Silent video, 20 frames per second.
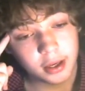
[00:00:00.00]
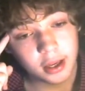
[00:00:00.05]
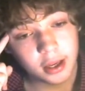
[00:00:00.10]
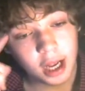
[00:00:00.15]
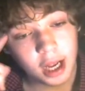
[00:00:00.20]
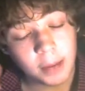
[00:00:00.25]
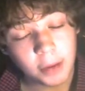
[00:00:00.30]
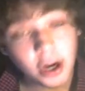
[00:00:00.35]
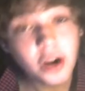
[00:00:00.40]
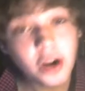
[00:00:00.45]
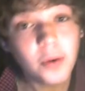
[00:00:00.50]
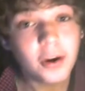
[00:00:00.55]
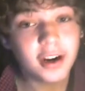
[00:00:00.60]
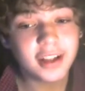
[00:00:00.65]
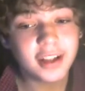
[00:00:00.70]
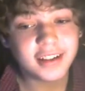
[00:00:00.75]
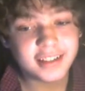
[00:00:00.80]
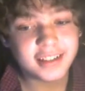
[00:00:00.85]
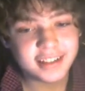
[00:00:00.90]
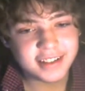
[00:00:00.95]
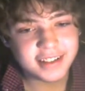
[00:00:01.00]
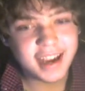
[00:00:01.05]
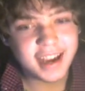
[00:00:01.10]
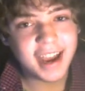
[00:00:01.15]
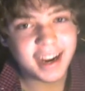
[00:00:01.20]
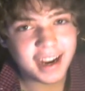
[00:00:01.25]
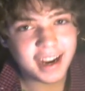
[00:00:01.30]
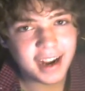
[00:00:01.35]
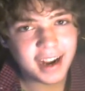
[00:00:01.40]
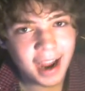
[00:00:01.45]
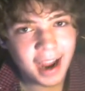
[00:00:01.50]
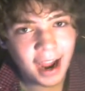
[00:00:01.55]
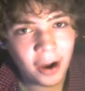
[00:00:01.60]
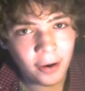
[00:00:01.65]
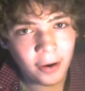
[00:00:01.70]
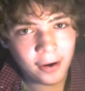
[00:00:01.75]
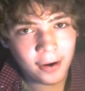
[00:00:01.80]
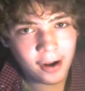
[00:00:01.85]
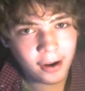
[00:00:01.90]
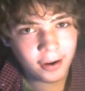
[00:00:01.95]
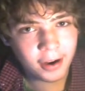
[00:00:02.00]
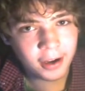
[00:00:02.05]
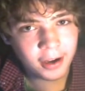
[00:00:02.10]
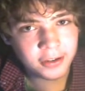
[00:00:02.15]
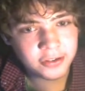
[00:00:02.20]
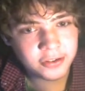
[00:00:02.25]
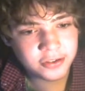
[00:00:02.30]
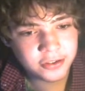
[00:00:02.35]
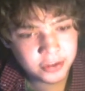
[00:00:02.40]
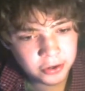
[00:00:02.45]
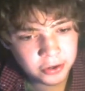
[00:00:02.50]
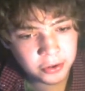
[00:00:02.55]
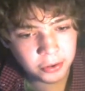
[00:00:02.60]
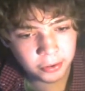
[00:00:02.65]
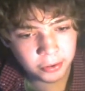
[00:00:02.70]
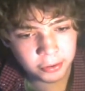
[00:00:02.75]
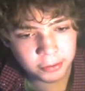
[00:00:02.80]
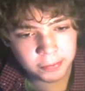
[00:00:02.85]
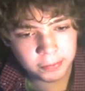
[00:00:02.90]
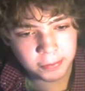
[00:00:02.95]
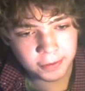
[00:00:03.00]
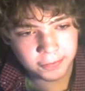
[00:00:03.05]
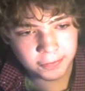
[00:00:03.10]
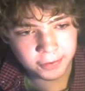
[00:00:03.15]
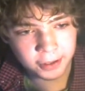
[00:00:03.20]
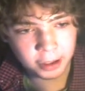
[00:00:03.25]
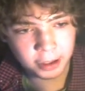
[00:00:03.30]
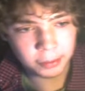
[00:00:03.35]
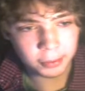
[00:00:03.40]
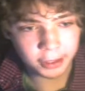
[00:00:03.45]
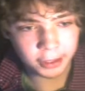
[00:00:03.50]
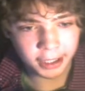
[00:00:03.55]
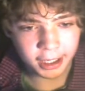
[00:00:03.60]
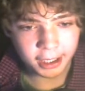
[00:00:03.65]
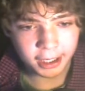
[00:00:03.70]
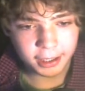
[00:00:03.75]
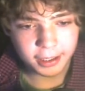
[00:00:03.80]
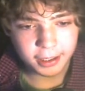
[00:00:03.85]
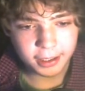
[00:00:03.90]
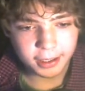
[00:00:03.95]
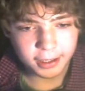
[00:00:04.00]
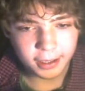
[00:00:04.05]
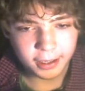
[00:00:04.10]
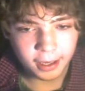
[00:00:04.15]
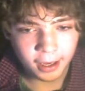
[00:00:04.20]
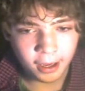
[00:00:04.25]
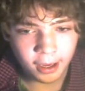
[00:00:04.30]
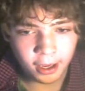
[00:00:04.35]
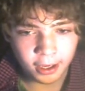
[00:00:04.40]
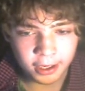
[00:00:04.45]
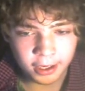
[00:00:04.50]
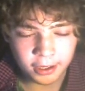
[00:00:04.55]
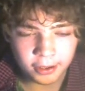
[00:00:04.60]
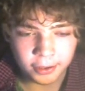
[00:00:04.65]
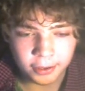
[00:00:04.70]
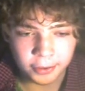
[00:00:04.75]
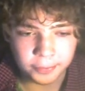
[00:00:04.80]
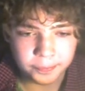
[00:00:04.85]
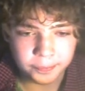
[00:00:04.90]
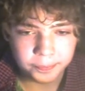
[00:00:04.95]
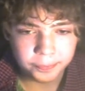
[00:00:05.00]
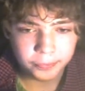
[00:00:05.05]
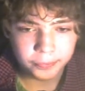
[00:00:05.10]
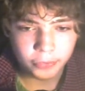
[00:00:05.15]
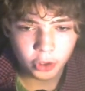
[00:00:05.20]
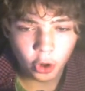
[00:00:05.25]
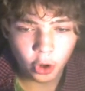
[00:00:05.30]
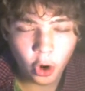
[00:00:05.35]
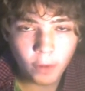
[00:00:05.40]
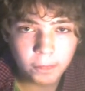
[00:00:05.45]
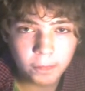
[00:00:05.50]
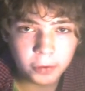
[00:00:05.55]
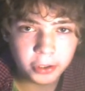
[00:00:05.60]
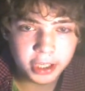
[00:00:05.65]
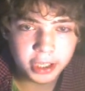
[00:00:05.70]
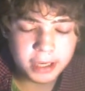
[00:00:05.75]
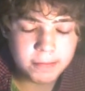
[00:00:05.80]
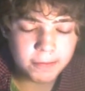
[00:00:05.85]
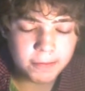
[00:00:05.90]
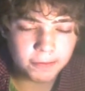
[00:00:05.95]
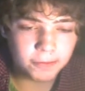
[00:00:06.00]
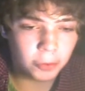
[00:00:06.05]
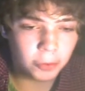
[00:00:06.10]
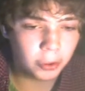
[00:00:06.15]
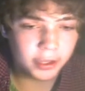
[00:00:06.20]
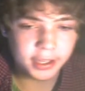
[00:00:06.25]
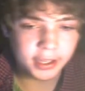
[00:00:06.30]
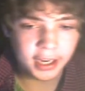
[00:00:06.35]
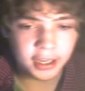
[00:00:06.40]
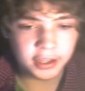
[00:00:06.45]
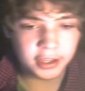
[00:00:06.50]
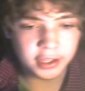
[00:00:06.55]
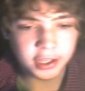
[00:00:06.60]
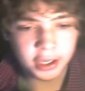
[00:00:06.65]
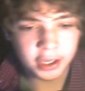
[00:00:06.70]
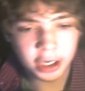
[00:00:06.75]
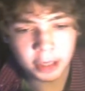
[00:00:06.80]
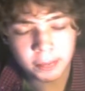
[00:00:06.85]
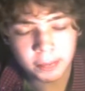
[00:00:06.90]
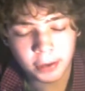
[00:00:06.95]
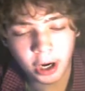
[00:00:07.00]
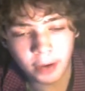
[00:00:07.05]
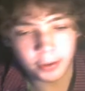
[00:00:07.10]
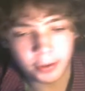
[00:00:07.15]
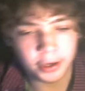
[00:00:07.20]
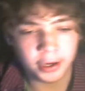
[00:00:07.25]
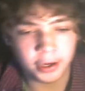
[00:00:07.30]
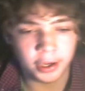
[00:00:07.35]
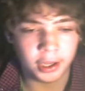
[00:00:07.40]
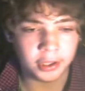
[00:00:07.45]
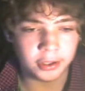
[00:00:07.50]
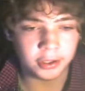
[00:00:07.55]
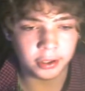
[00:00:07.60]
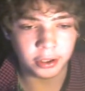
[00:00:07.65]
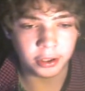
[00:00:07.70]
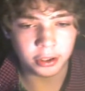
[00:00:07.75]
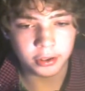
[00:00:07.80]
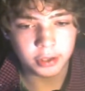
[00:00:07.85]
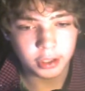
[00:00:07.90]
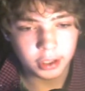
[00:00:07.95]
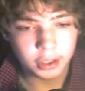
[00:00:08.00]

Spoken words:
gonna want to check it out soon, preferably. You know, hopefully before the end of the year. Probably not though.